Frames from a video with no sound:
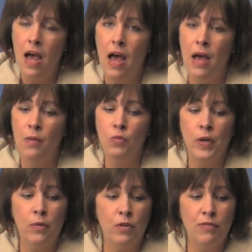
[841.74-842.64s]

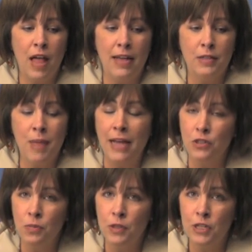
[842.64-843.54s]
we reflect
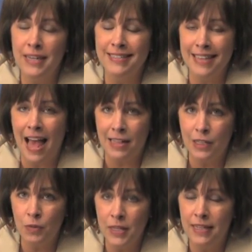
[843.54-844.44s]
back to a person
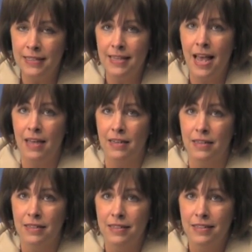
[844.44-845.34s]
exactly what they said.
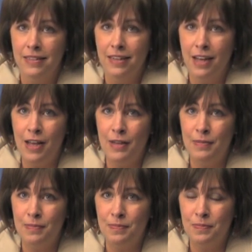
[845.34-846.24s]

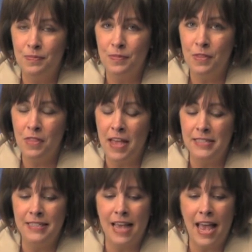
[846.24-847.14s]

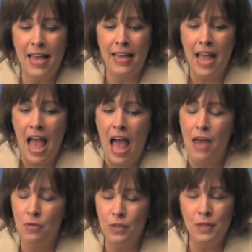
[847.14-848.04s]
They say,
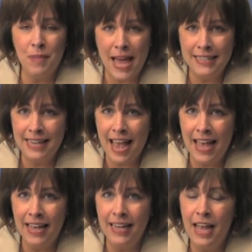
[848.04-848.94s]
I had a really bad
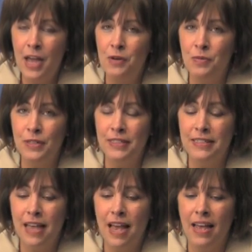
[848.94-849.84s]
day, and we
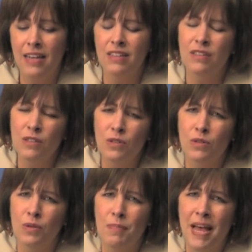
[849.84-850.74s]
say,
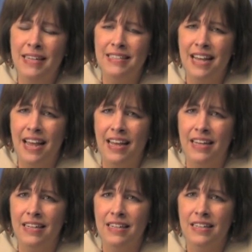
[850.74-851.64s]
oh, a bad
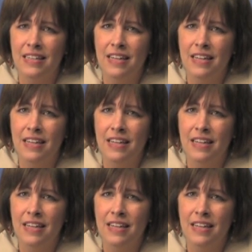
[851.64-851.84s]
day.